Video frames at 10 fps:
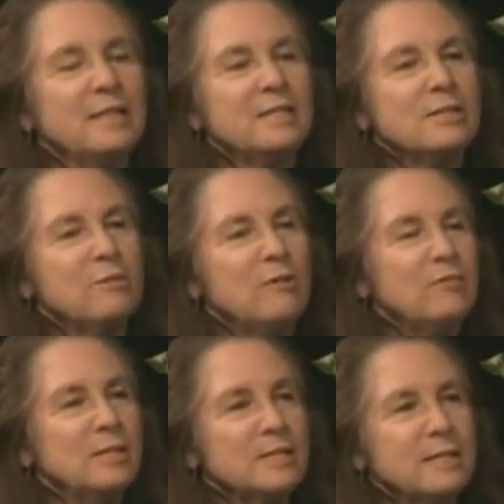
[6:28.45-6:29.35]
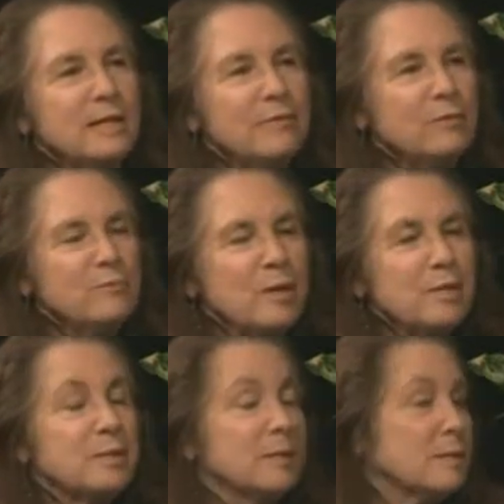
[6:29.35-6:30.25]
So often it's not even my
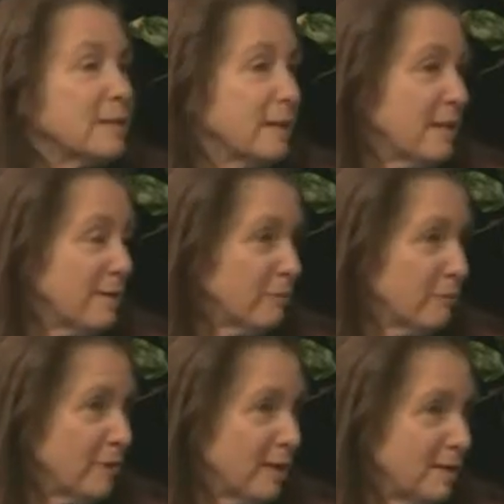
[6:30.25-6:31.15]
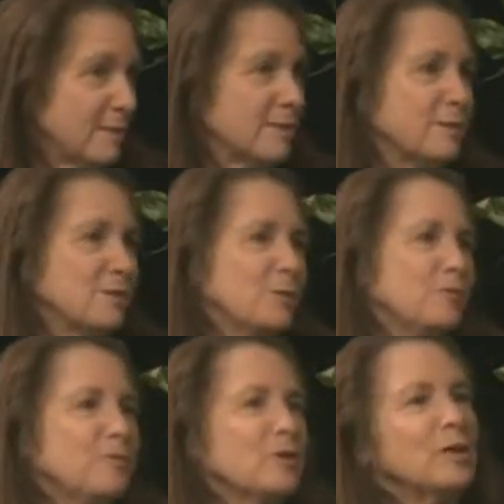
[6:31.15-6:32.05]
songs, and I have created songs
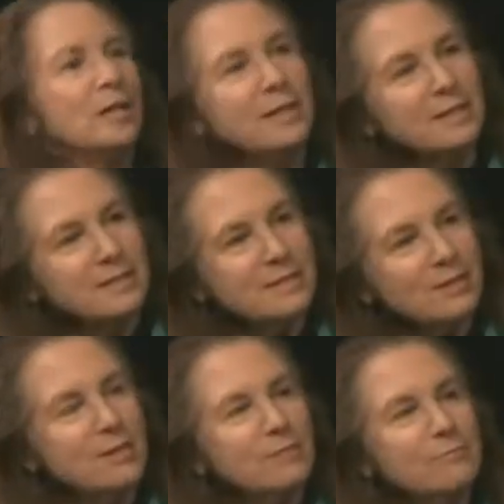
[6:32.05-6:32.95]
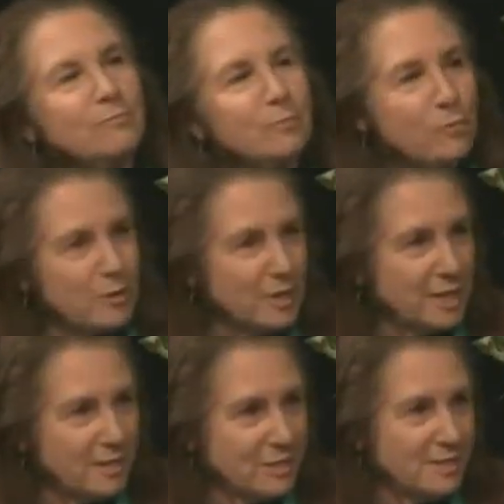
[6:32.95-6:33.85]
for clients on rare
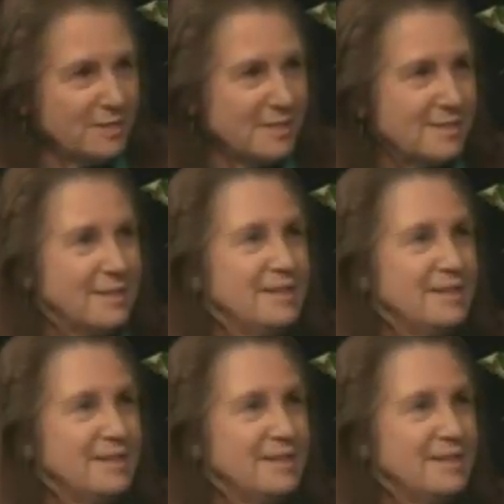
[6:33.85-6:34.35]
occasions